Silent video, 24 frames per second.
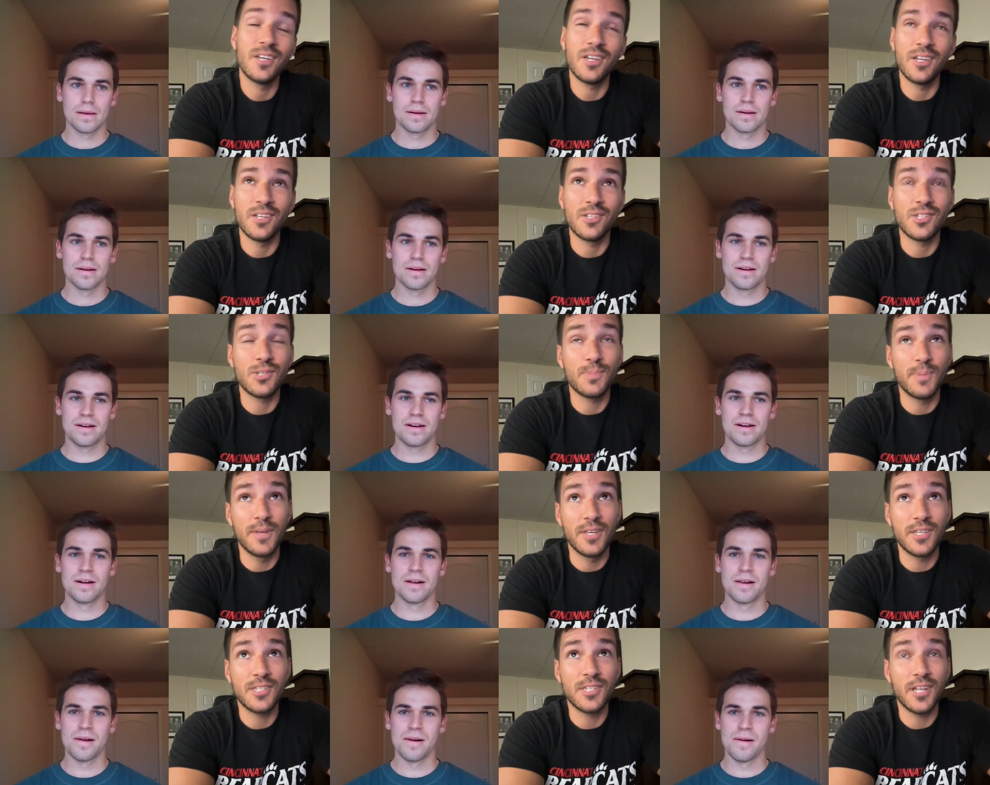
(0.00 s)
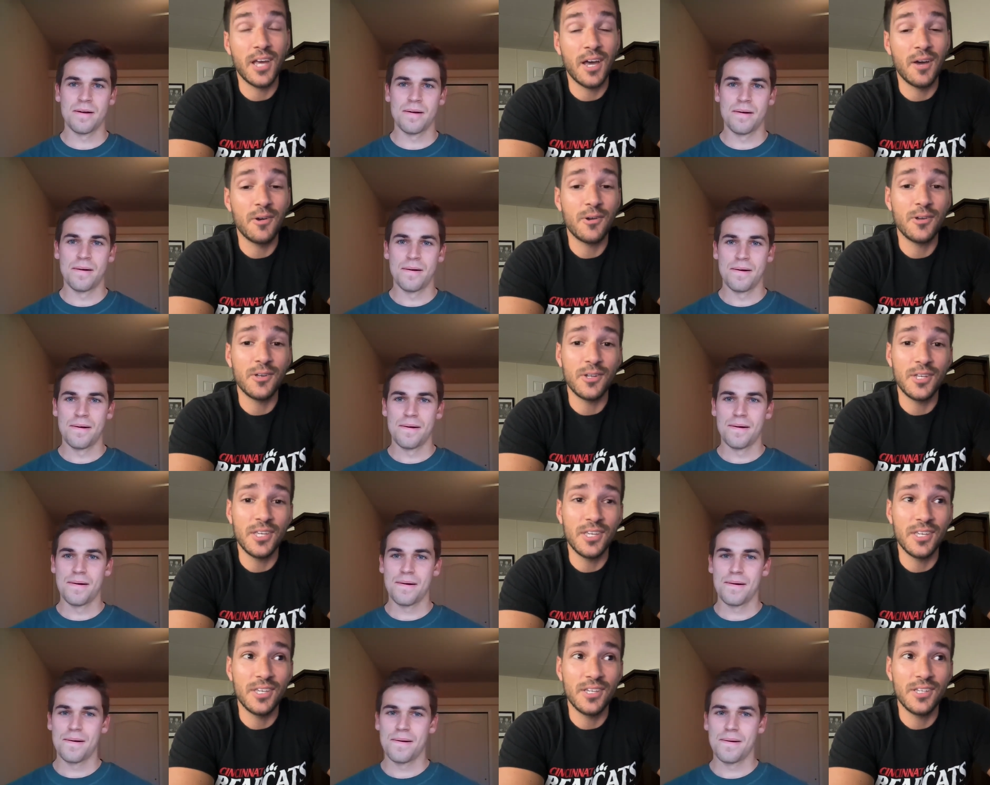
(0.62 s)
Speaker 1: it's how
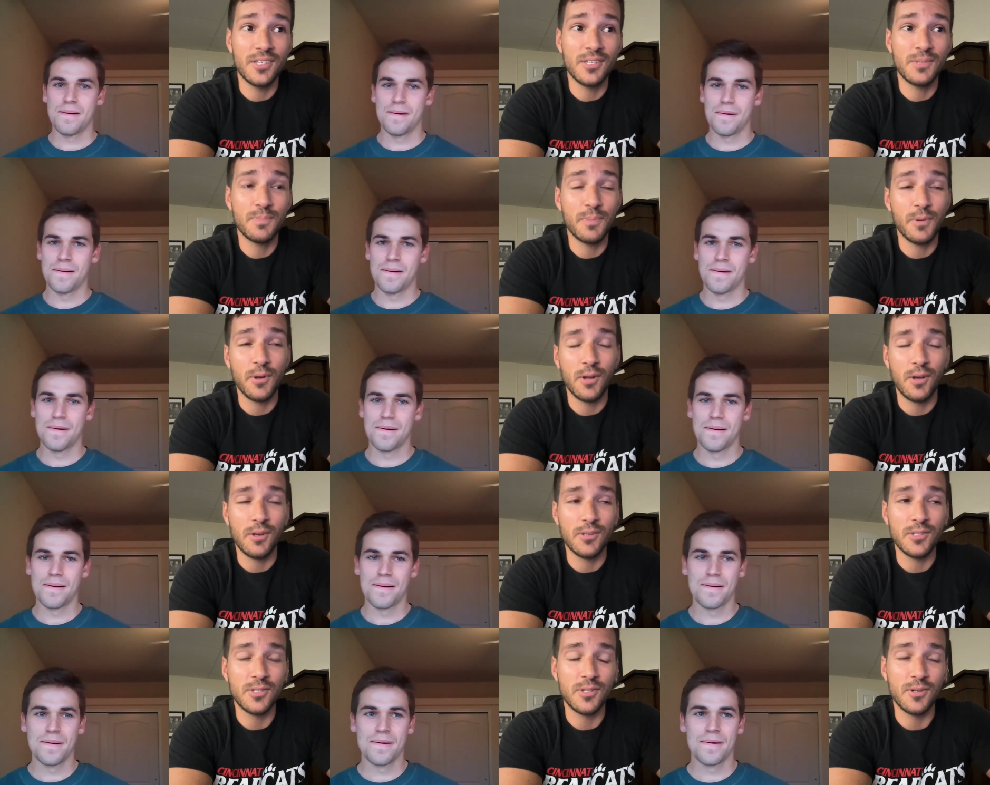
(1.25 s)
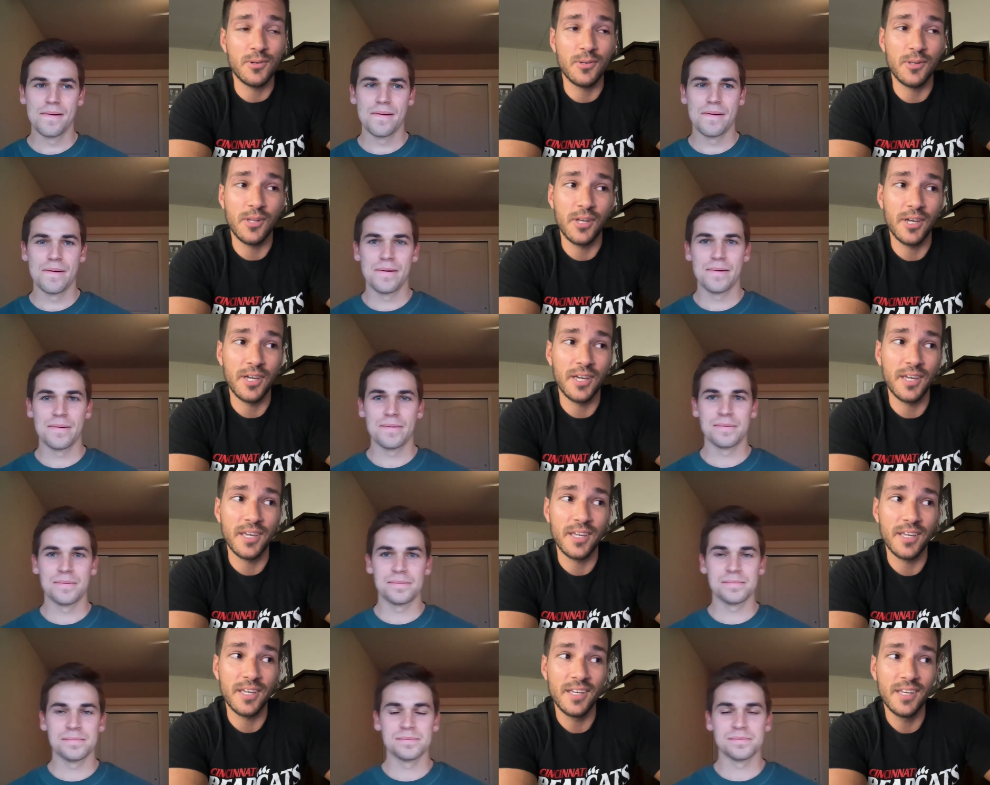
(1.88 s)
good he is, but also
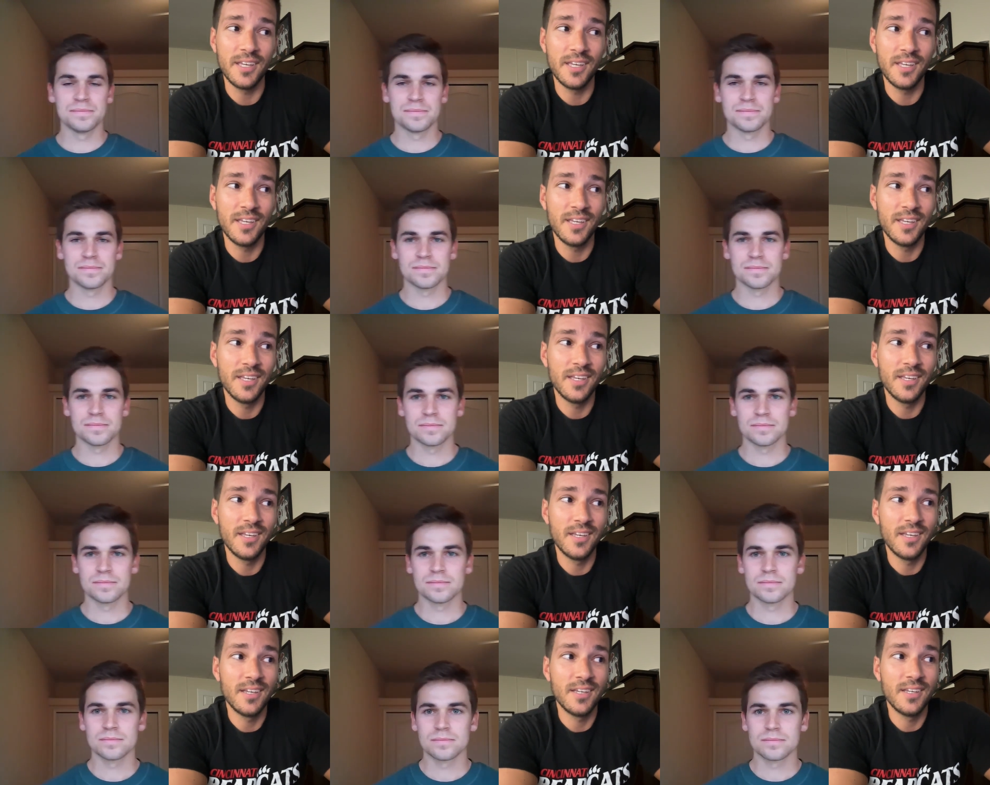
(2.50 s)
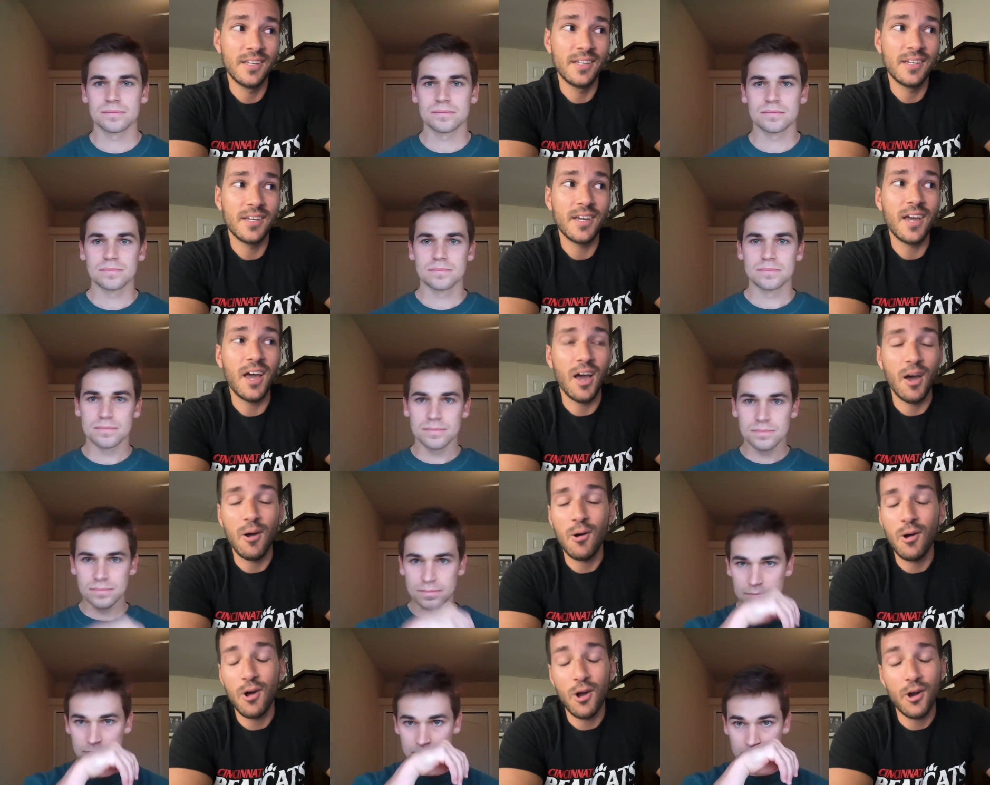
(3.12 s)
like
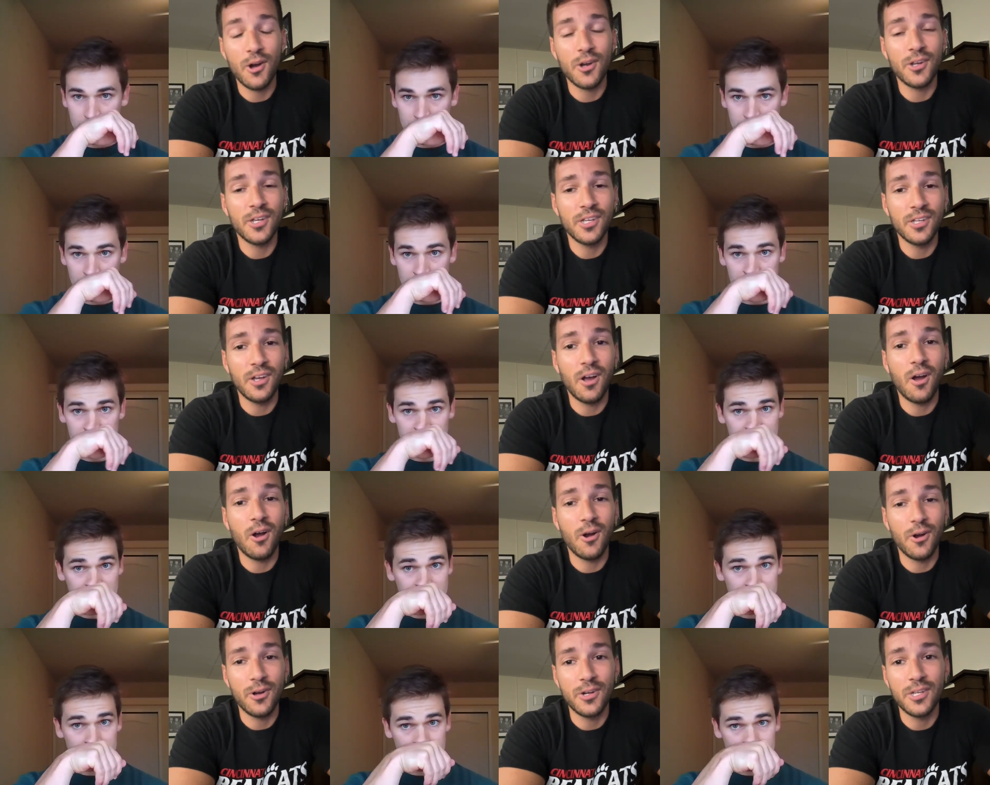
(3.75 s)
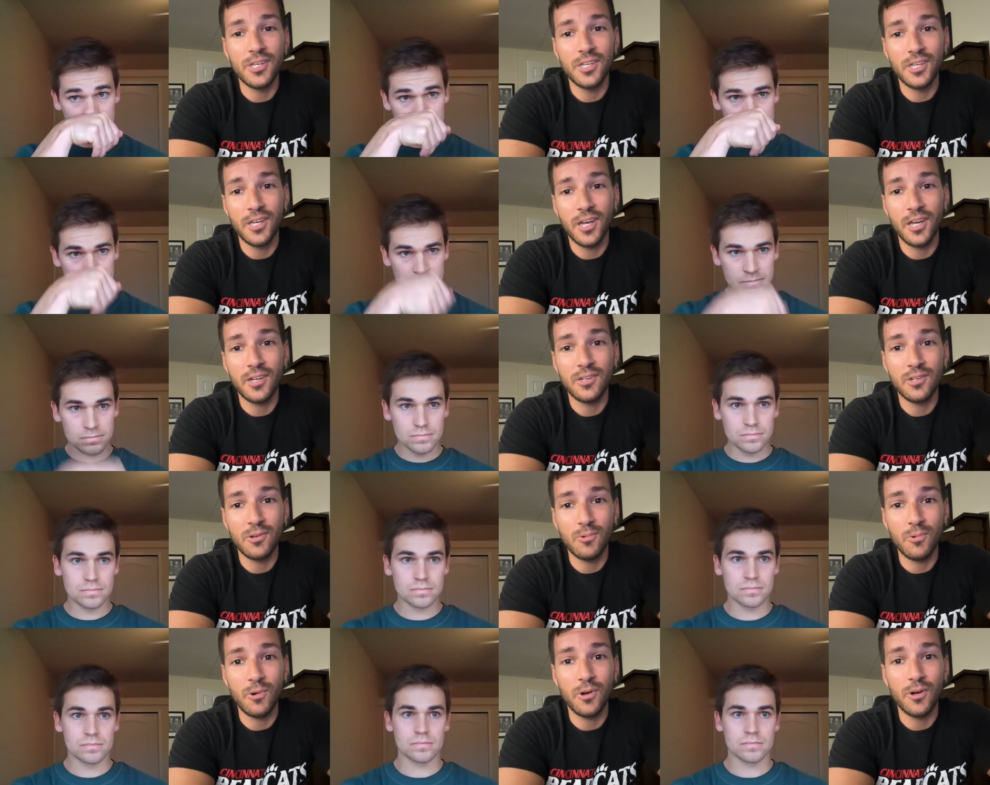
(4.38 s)
how hard he, hard he
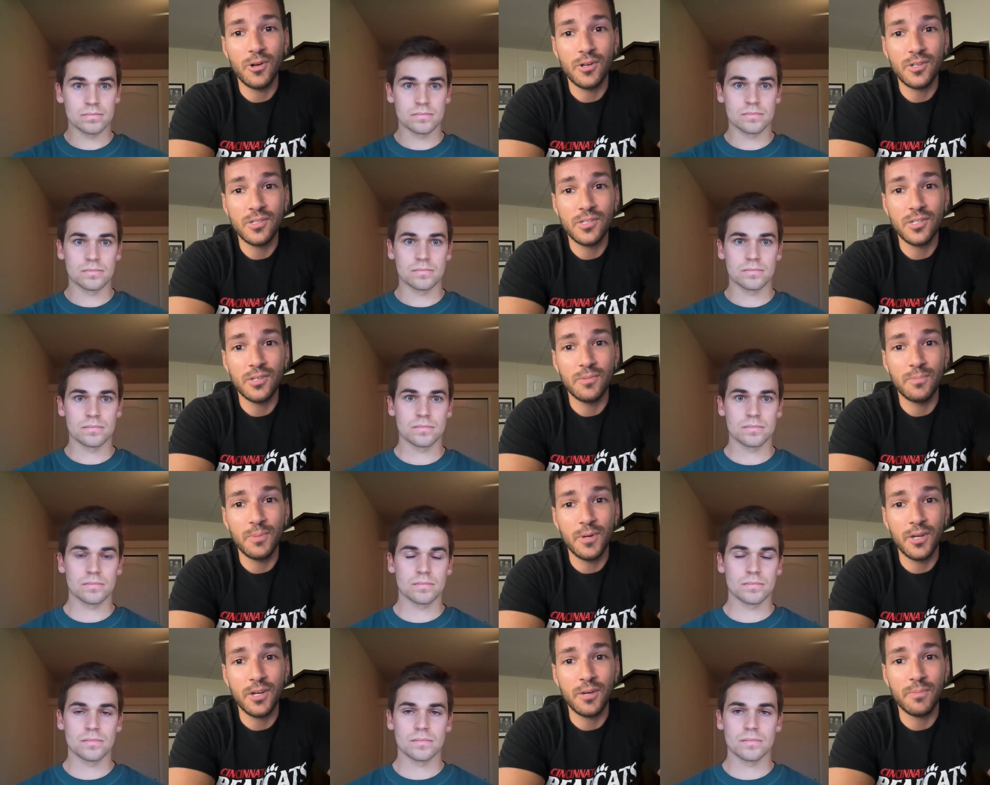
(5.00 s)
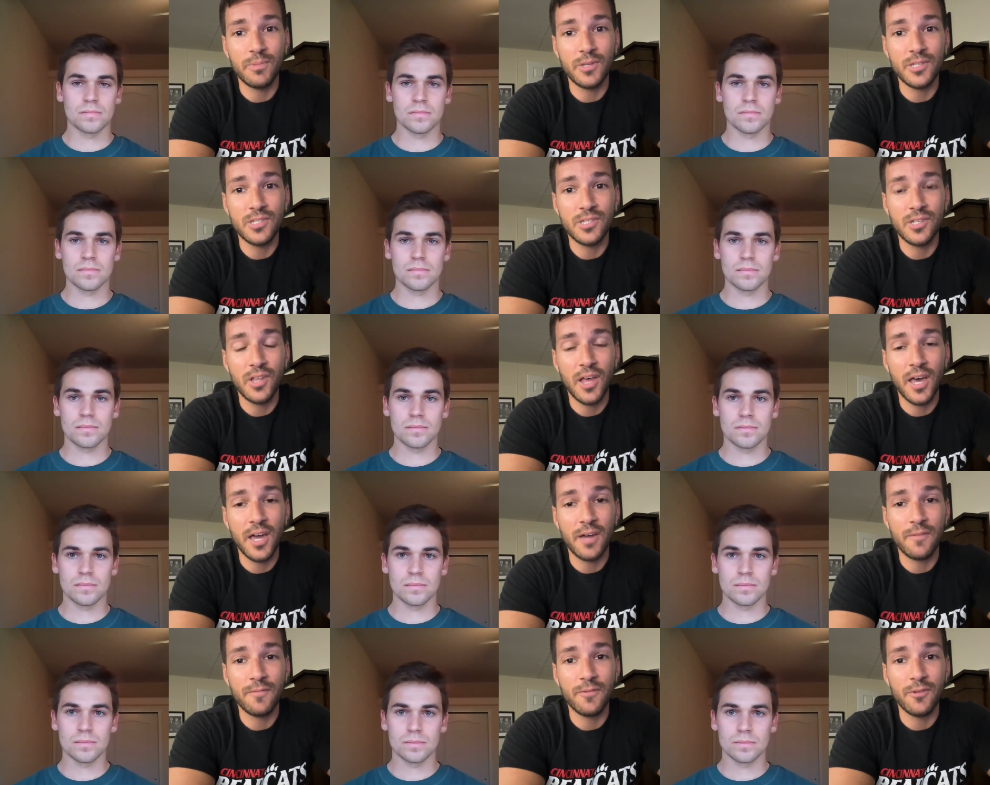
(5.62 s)
had to work to pick up the
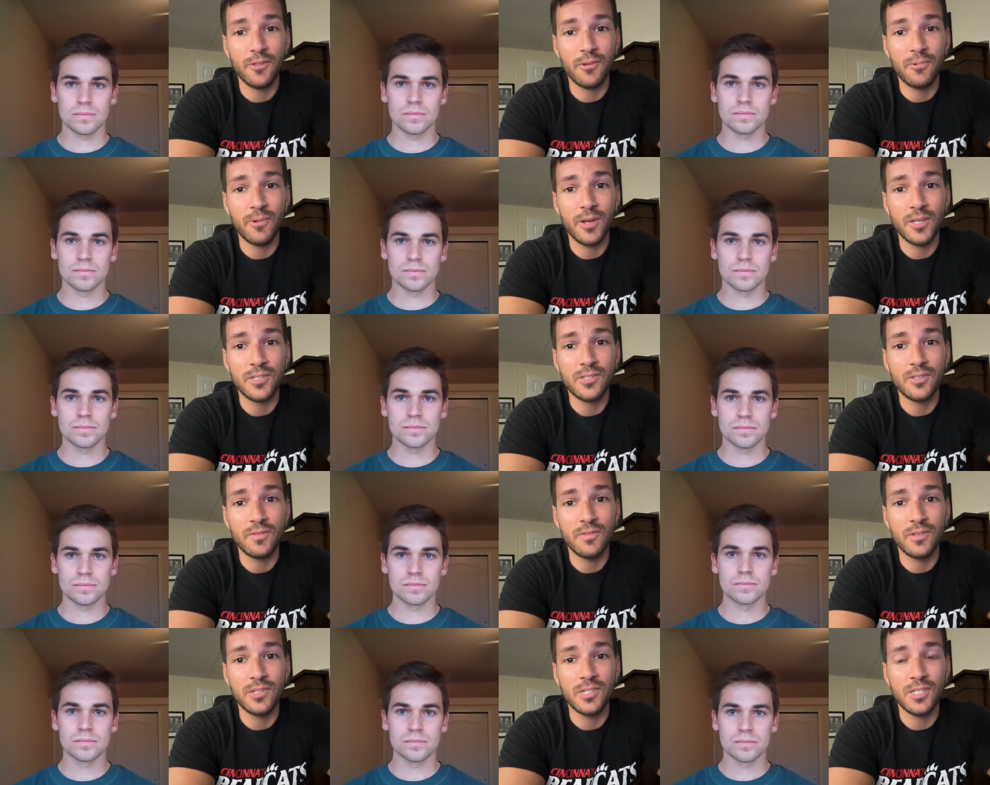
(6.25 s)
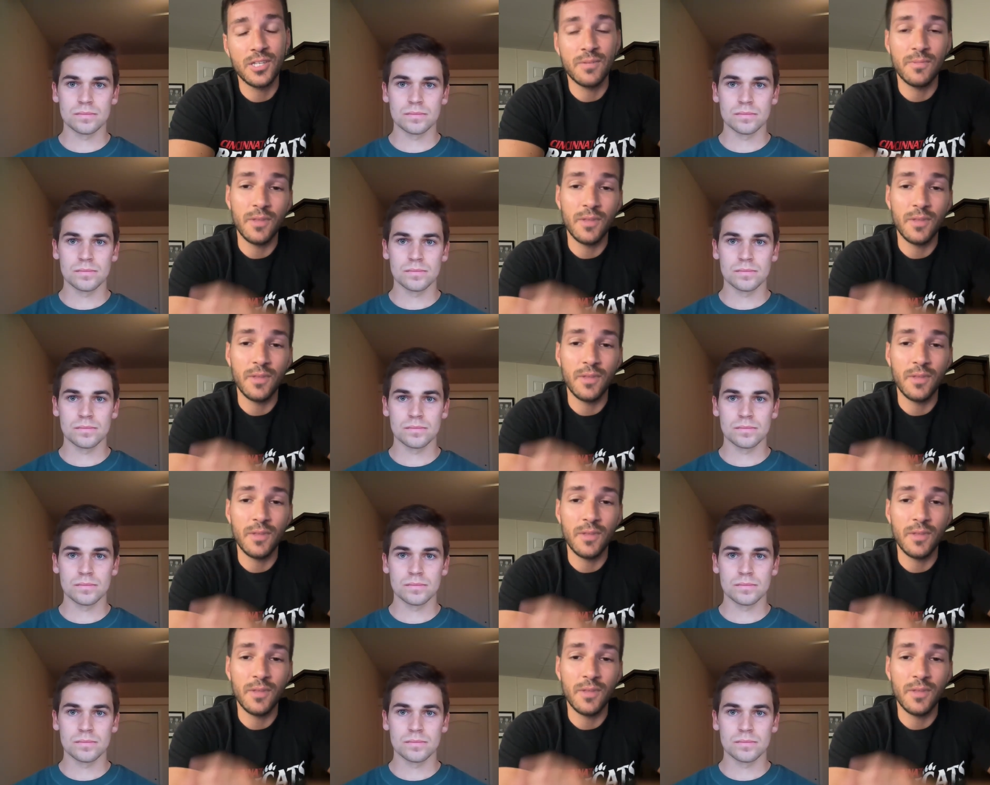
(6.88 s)
slack for the rest of the